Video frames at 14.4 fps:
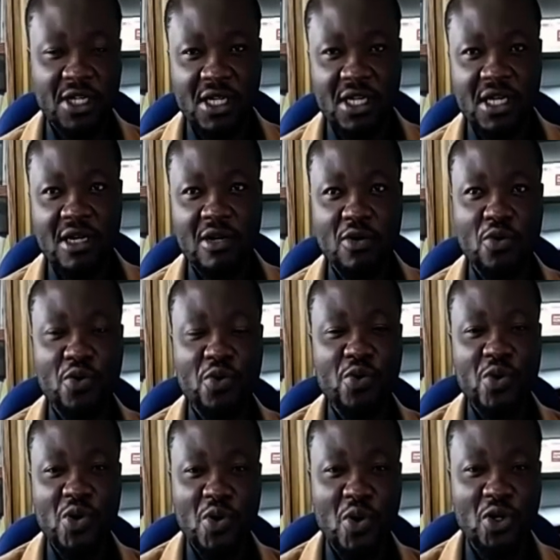We're
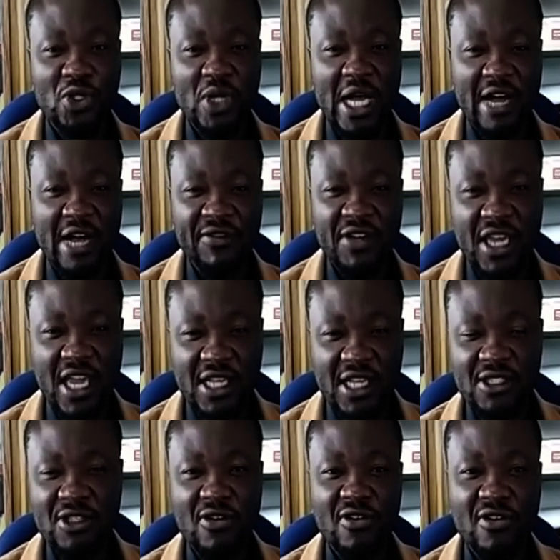also having cases
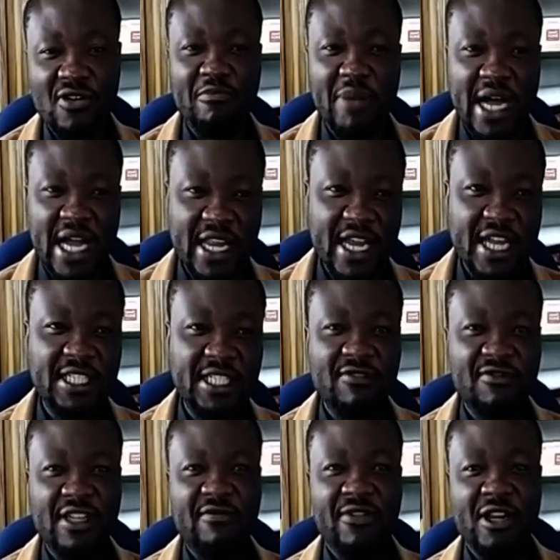of palliative,
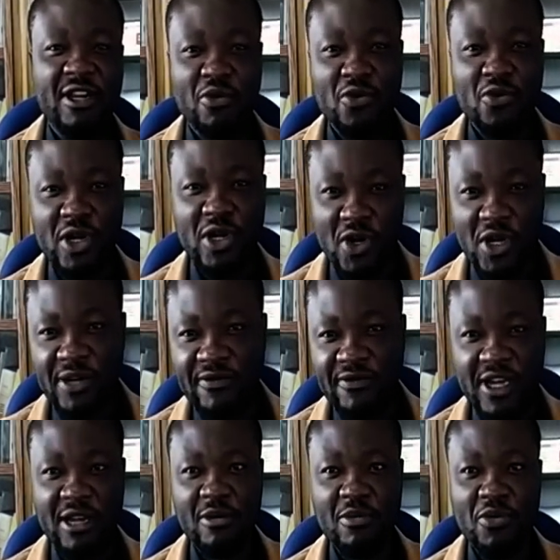not available,
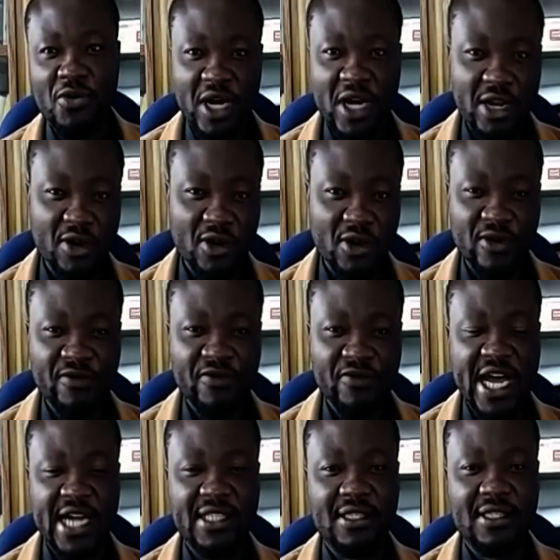and all of that.
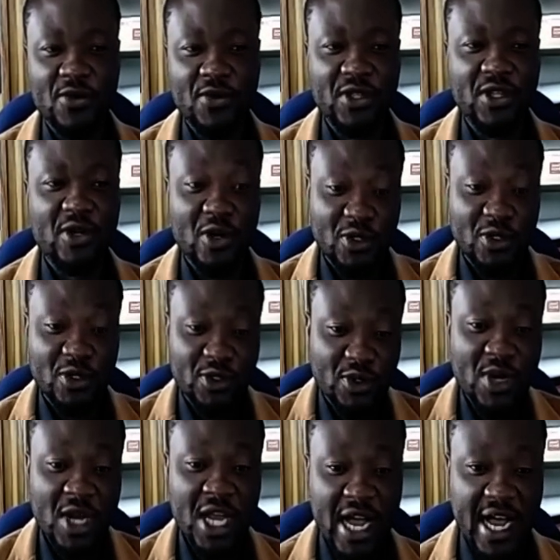So we're also
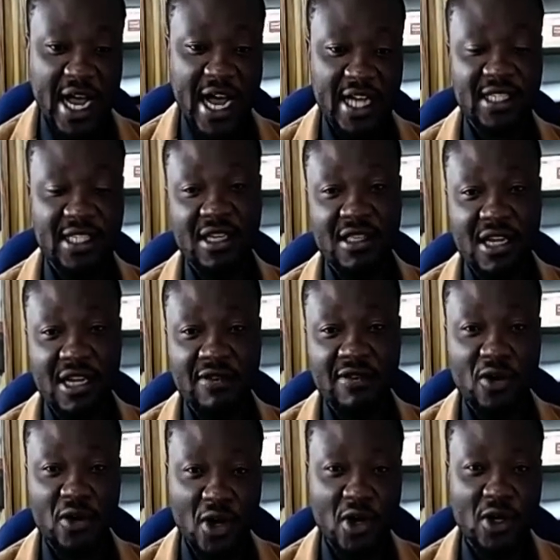asking that if you lock
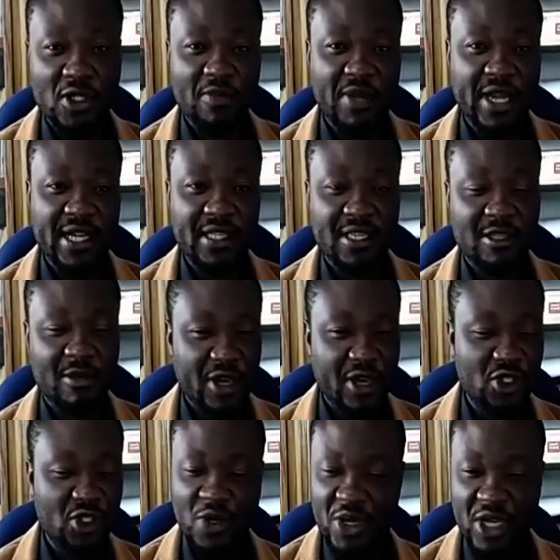us up like this, make sure
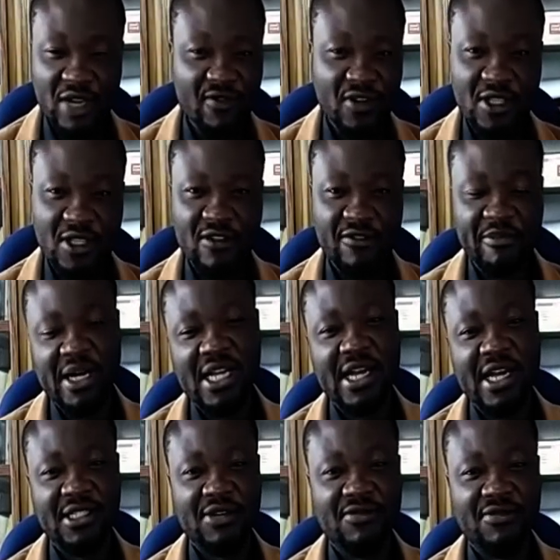you give us enough
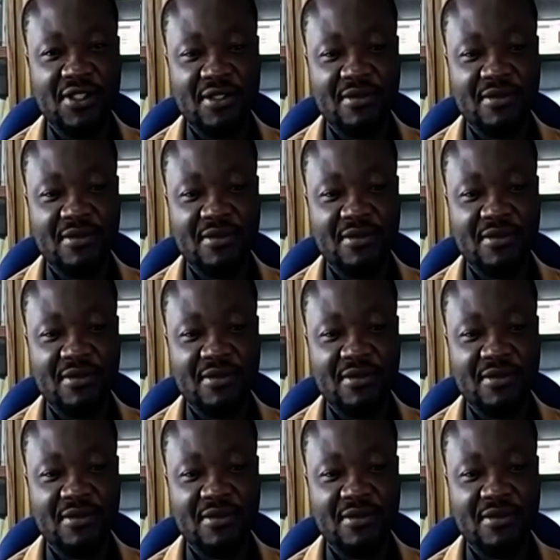palliatives.